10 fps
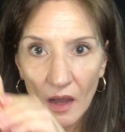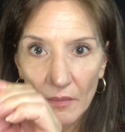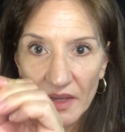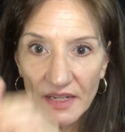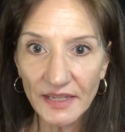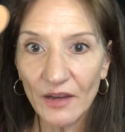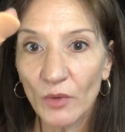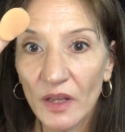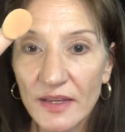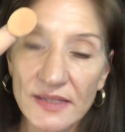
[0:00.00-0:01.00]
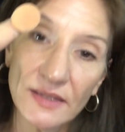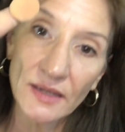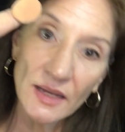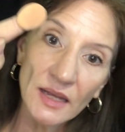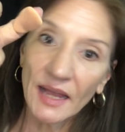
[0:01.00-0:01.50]
I'm gonna take one of these
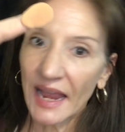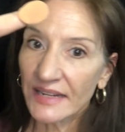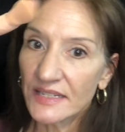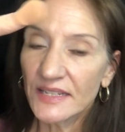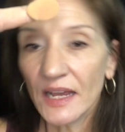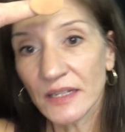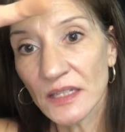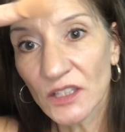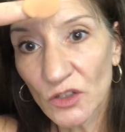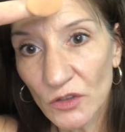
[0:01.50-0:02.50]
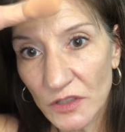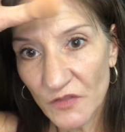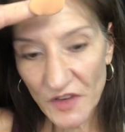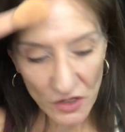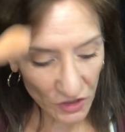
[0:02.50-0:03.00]
handy dandy little
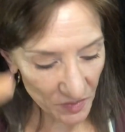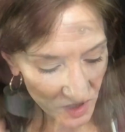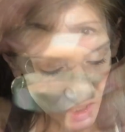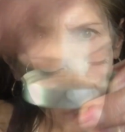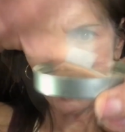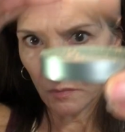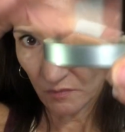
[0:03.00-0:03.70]
finger sponges,